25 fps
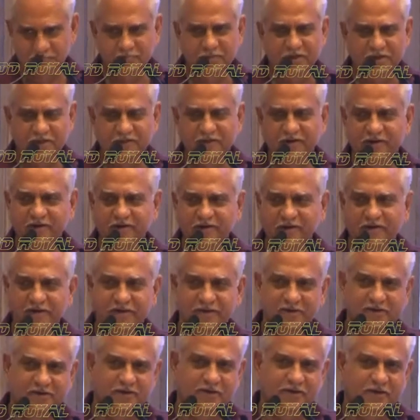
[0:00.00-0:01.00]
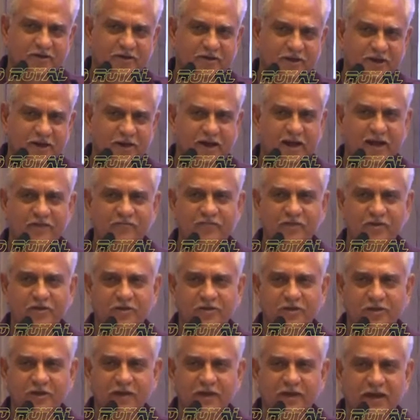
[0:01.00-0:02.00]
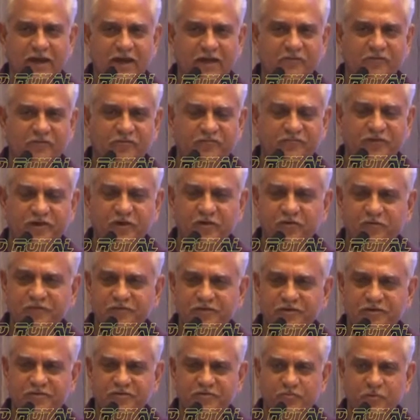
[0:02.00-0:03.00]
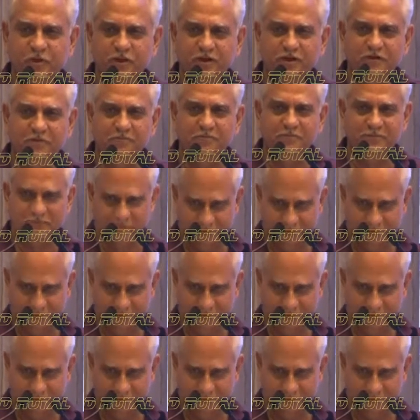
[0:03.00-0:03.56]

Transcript: be there and have a, have a feel of it as well.